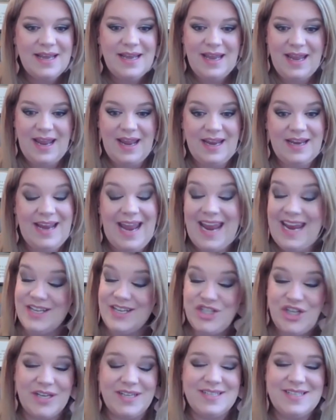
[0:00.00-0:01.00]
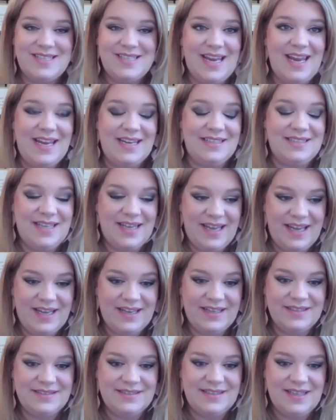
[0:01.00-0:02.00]
a aging state,
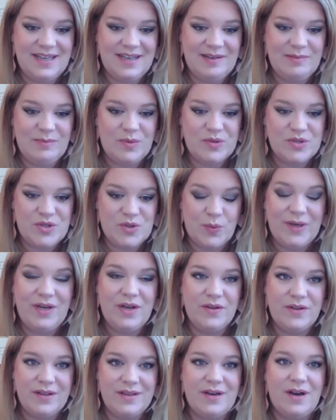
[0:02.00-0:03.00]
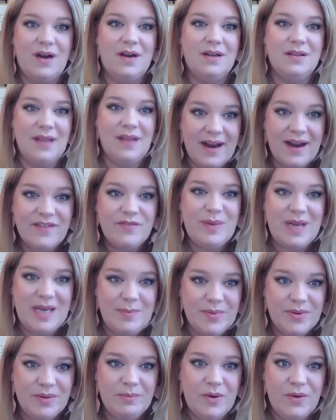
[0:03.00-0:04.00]
and um, so we know that there are a lot of
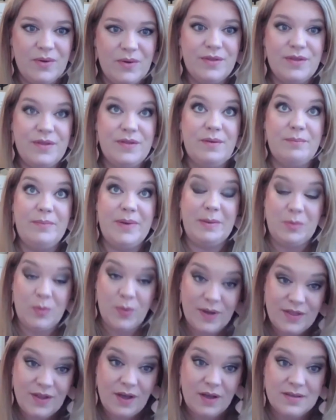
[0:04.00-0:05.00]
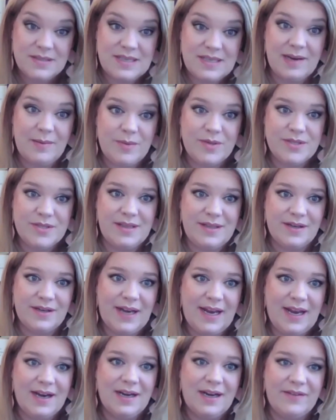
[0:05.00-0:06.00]
people, both people with Alzheimer's and their
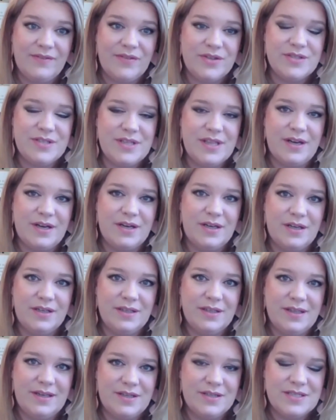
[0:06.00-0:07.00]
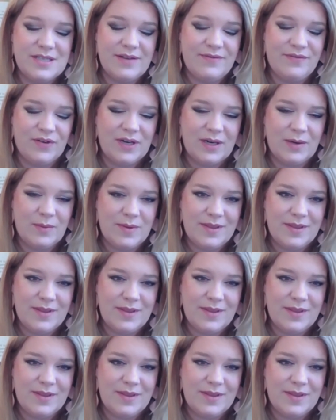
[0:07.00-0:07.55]
caregivers, that are that are suffering with